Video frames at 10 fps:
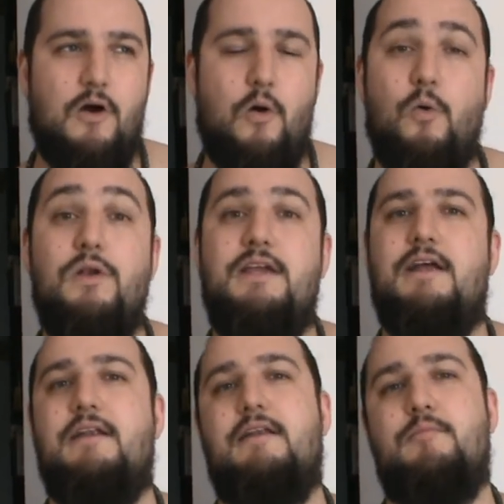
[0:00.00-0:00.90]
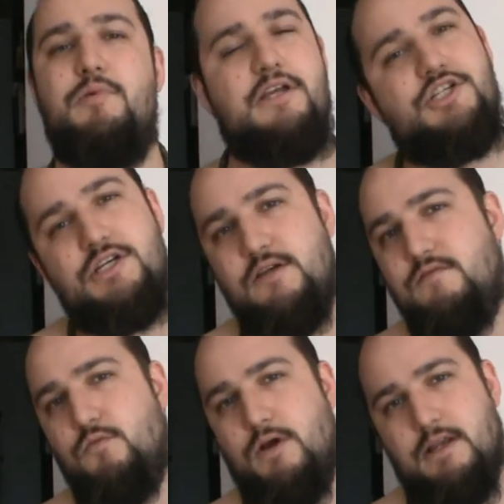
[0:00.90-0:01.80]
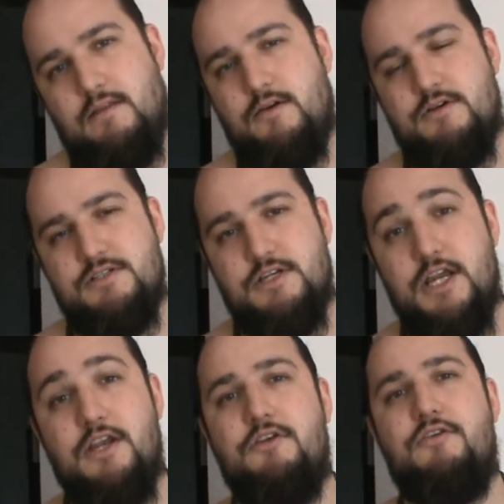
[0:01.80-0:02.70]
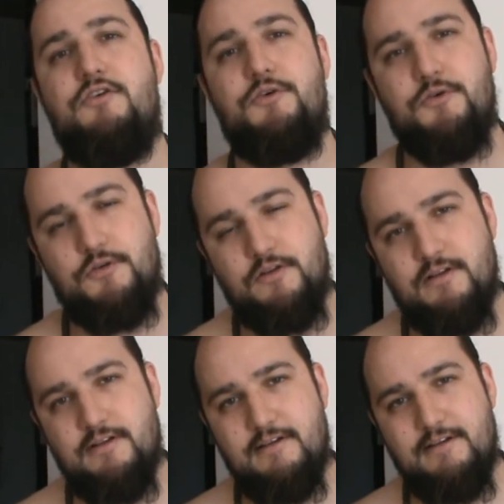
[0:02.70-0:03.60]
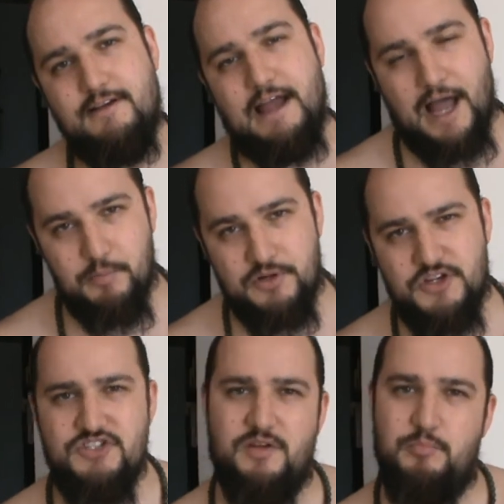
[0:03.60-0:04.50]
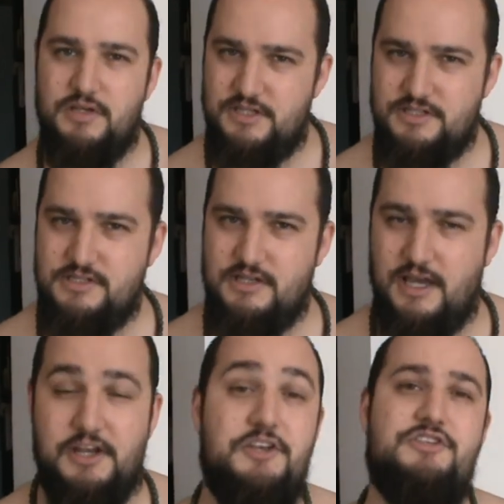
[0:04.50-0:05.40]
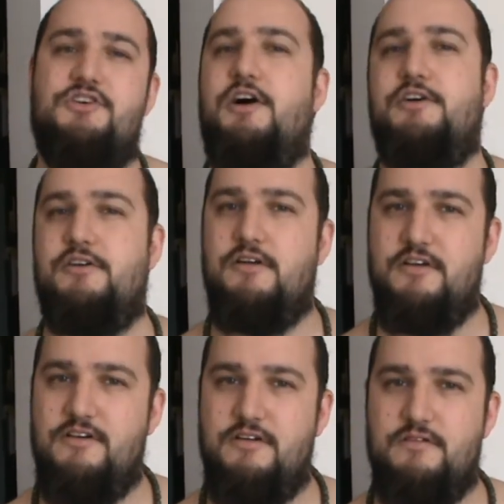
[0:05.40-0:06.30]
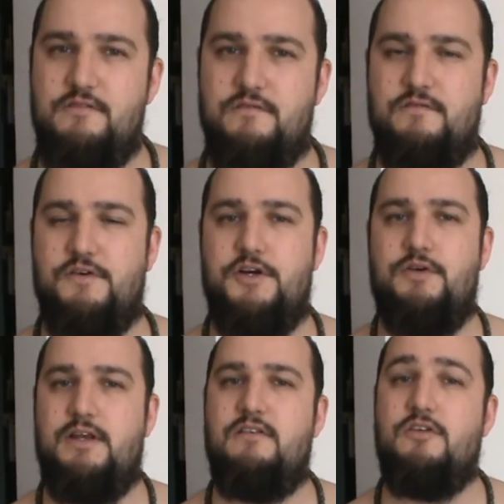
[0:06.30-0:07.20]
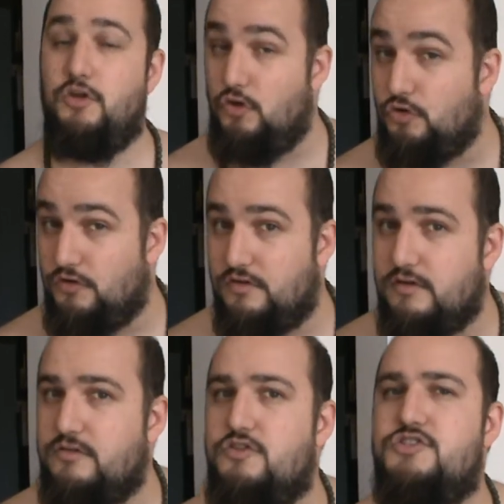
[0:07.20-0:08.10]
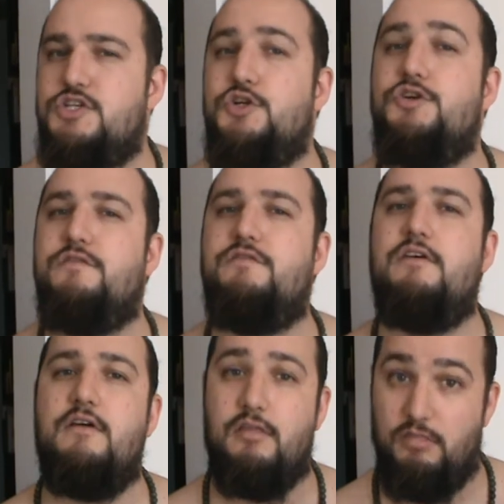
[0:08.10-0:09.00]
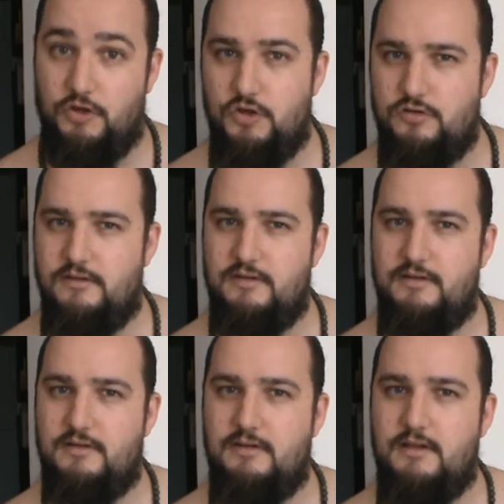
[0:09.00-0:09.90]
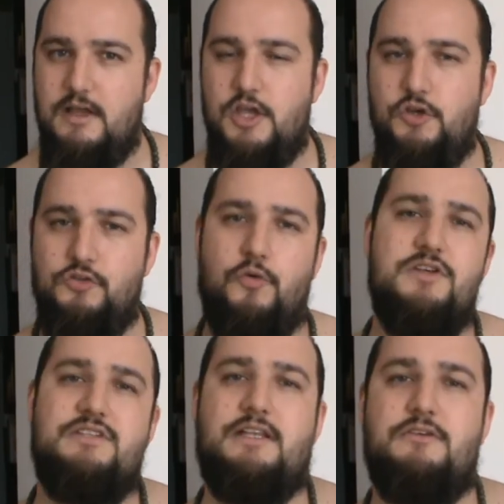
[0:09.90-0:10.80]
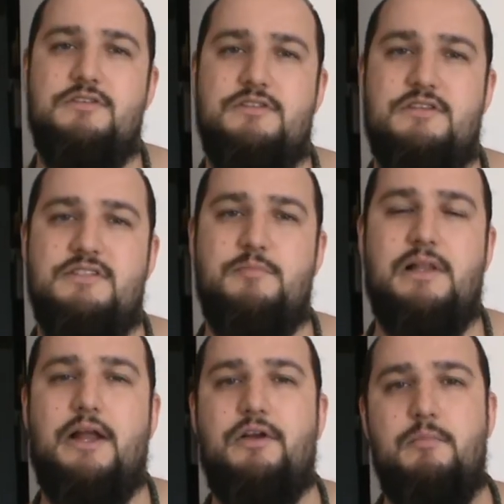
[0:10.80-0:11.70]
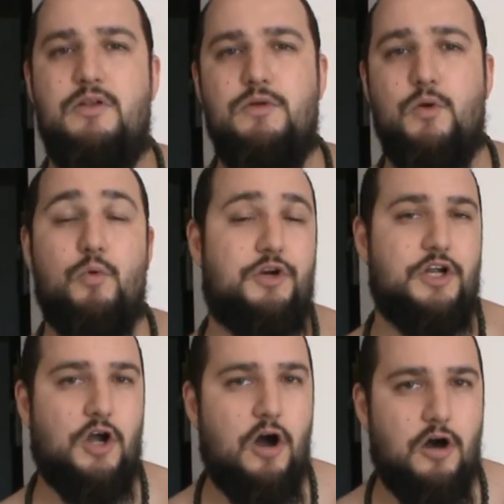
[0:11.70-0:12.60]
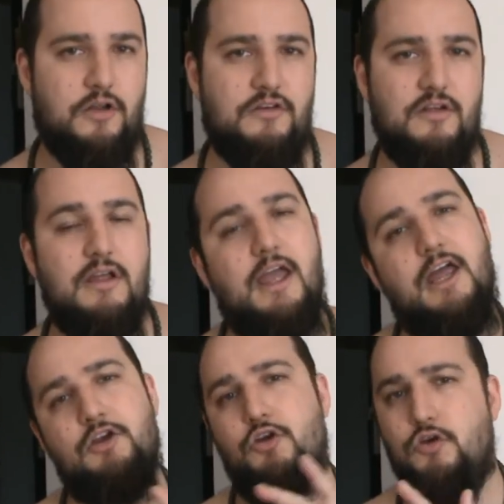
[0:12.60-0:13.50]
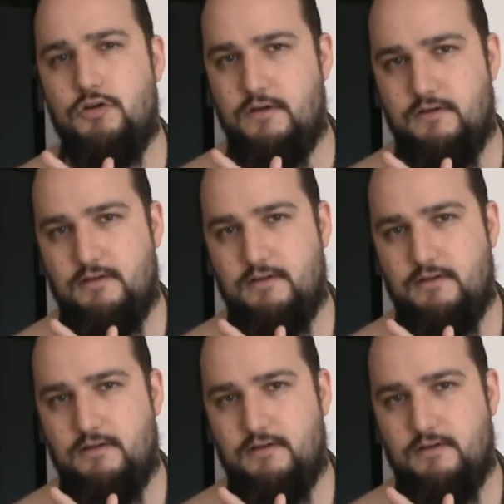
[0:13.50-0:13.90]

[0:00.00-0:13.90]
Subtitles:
only can be achieved when there is an internal happiness and peace and a desire for great good, to serve the good. You'll notice that there is a similarity between the word God and good.